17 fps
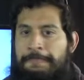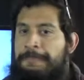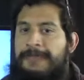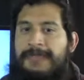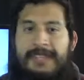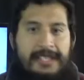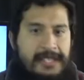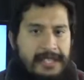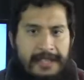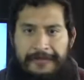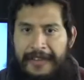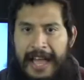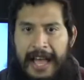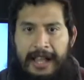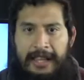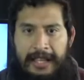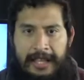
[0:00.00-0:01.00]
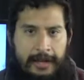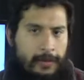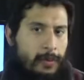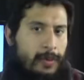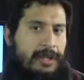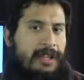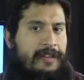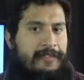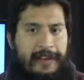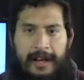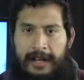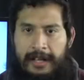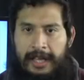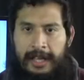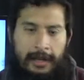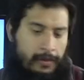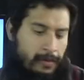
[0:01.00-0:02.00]
This is the Valley. We love
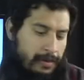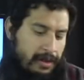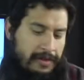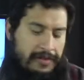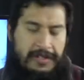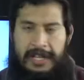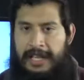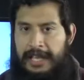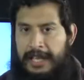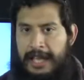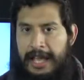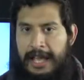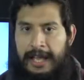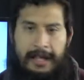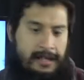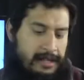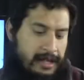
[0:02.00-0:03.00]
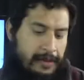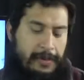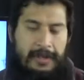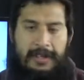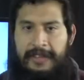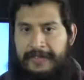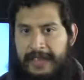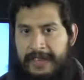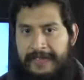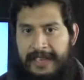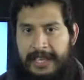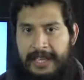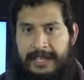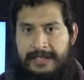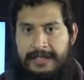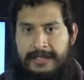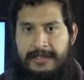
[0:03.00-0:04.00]
hugging, we love shaking hands, and we love giving
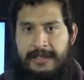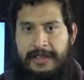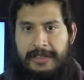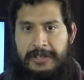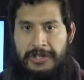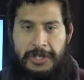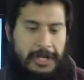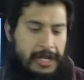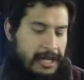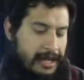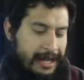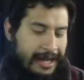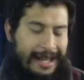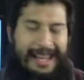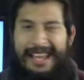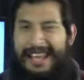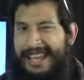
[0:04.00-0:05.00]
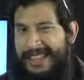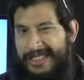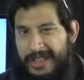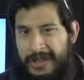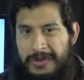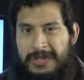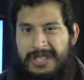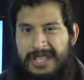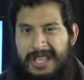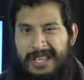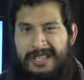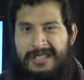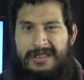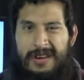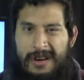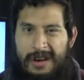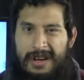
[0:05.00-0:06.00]
kisses on the cheek. And those
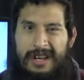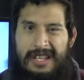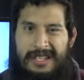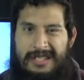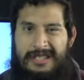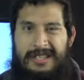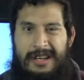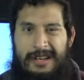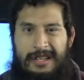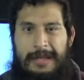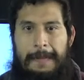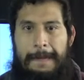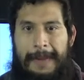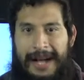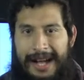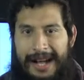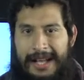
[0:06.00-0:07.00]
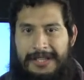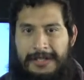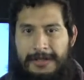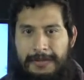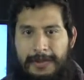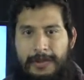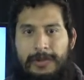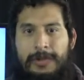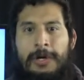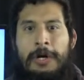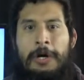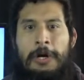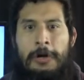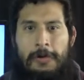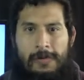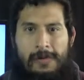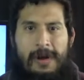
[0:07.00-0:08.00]
things aren't necessarily possible
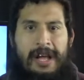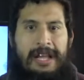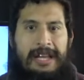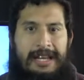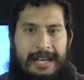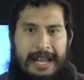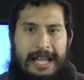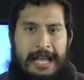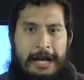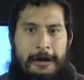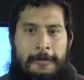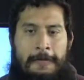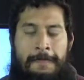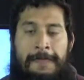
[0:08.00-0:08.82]
right now.